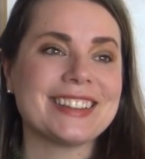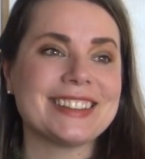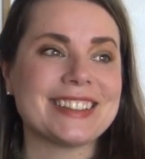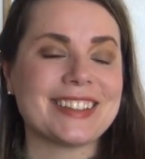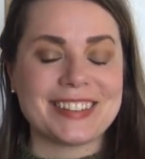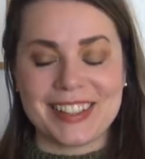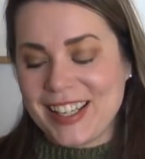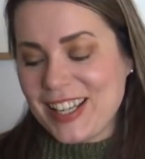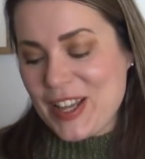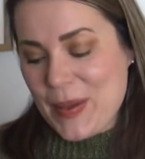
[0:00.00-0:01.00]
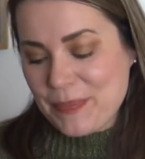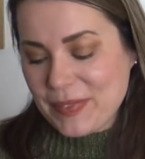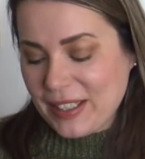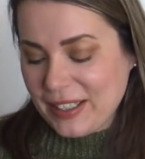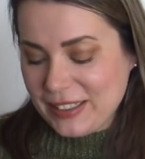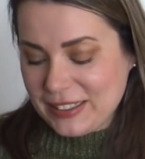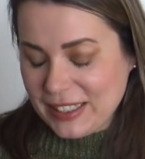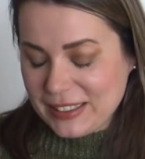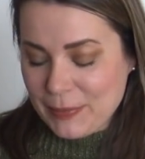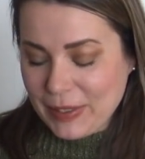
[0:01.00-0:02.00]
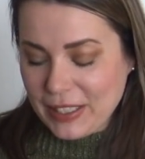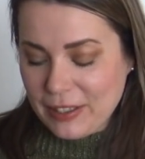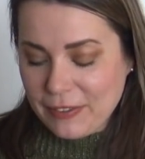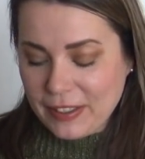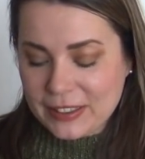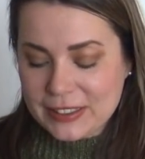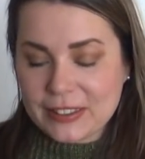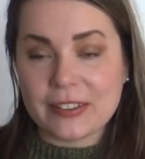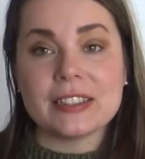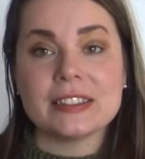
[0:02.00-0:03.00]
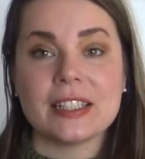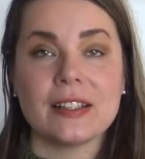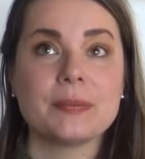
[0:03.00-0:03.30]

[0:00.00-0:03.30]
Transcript: so it's a bit different. So it's